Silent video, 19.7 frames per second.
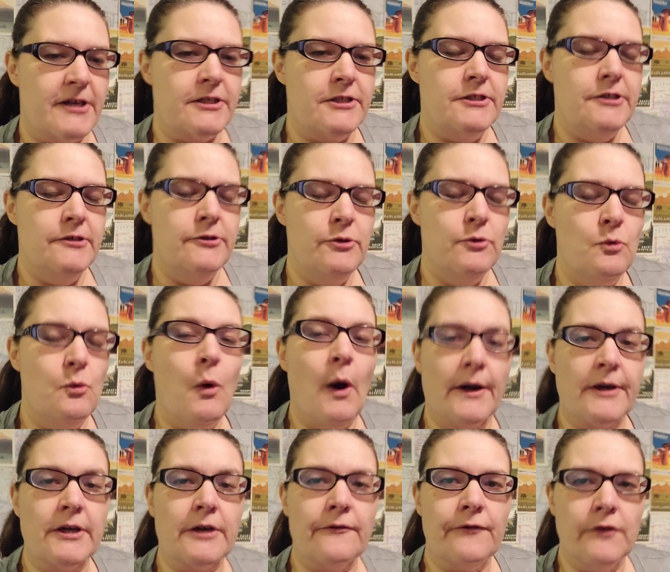two
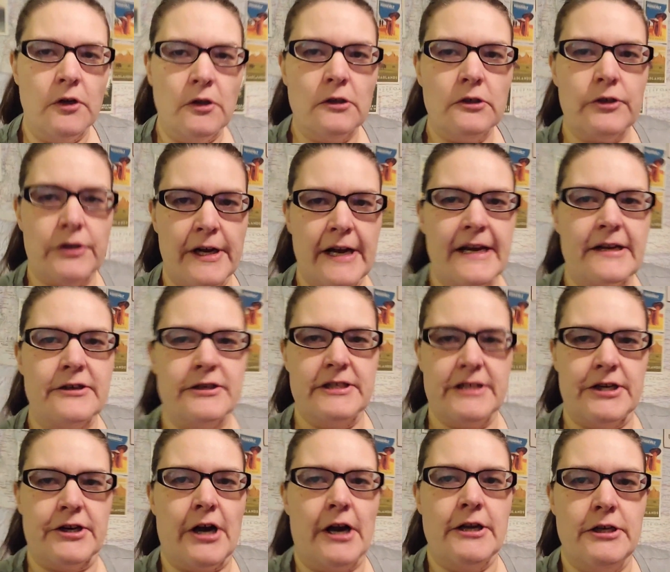wonderful creators
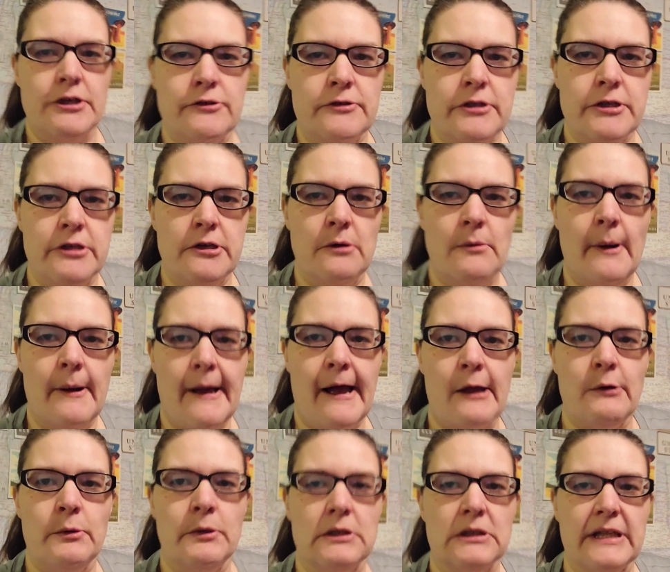here on YouTube. I
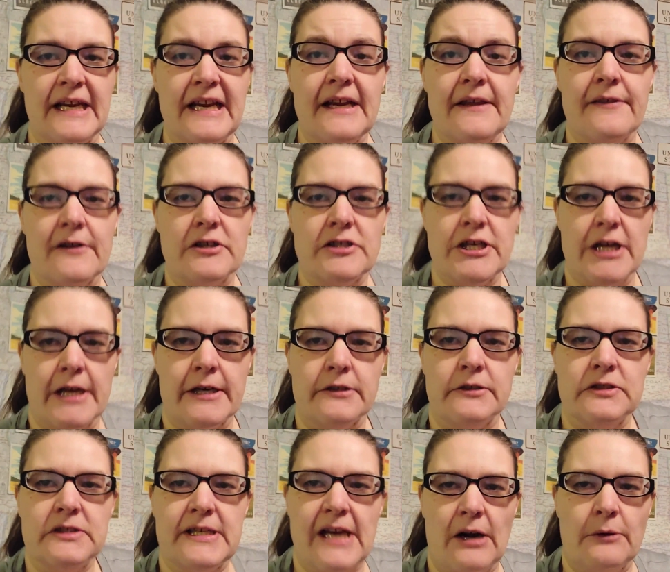will link their
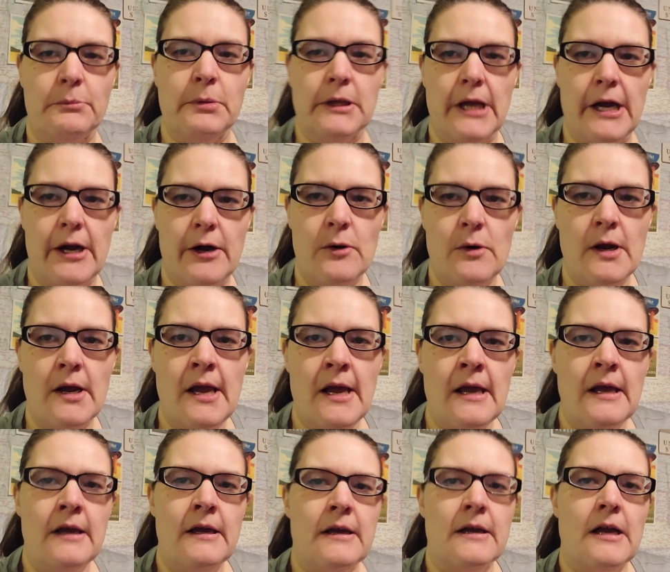channels down below.
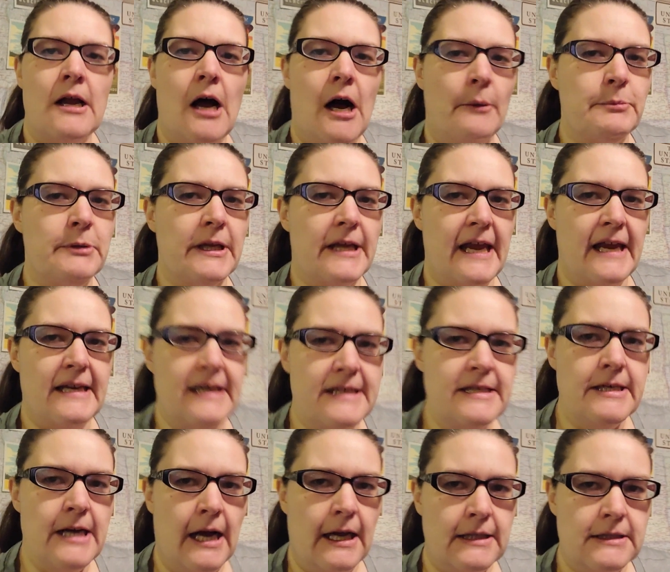Complicated
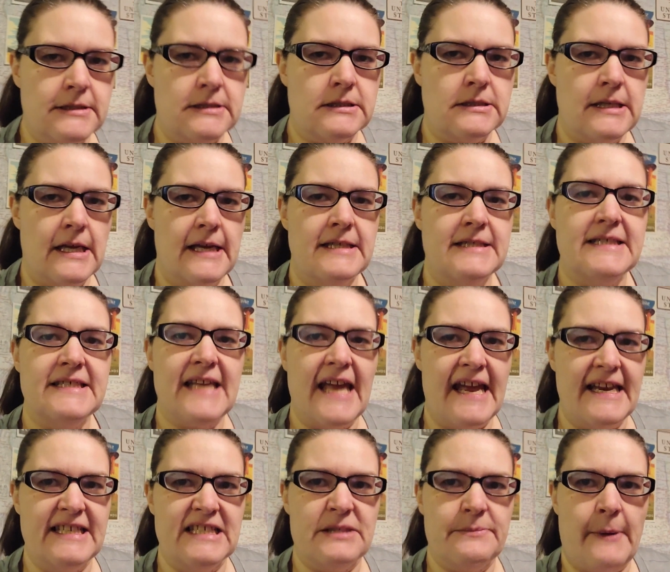Knots and
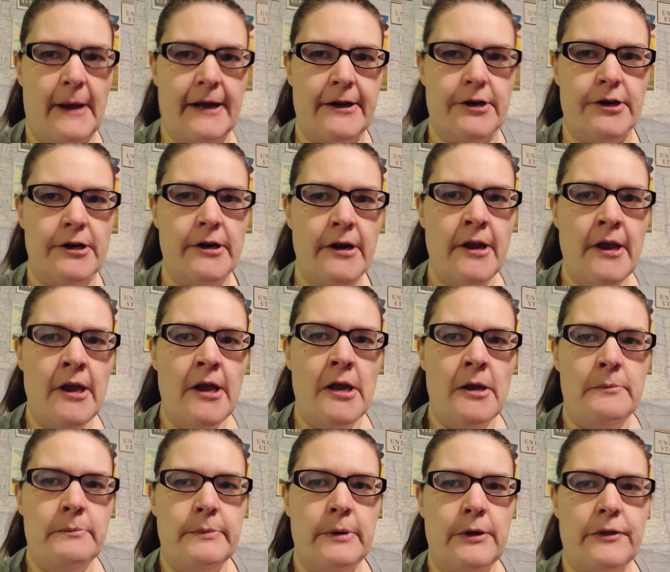Skein Spider.
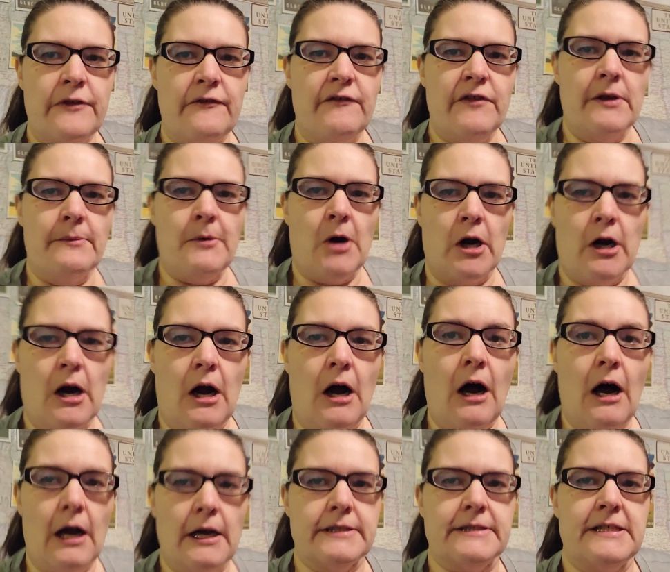Both of them are
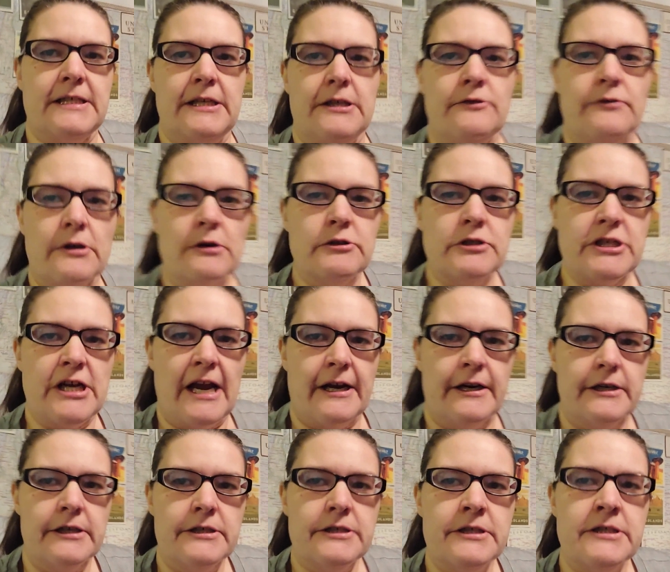Aussie
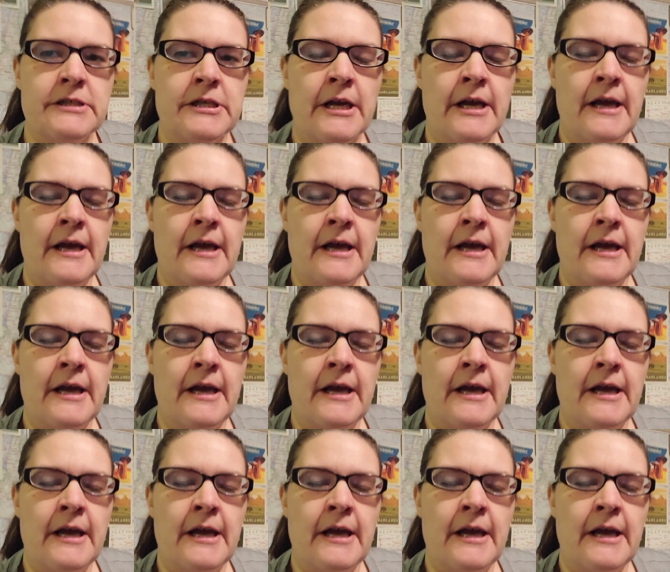crocheters,